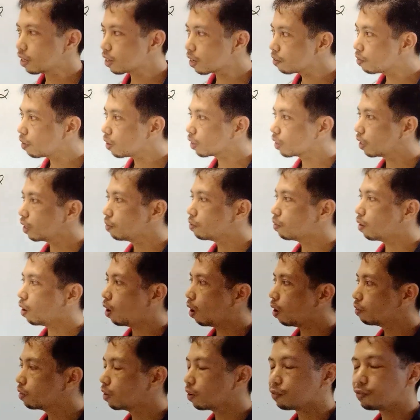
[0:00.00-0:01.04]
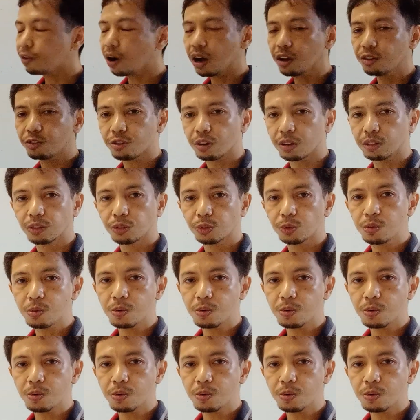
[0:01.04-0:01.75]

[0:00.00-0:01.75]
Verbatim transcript: derivative of the function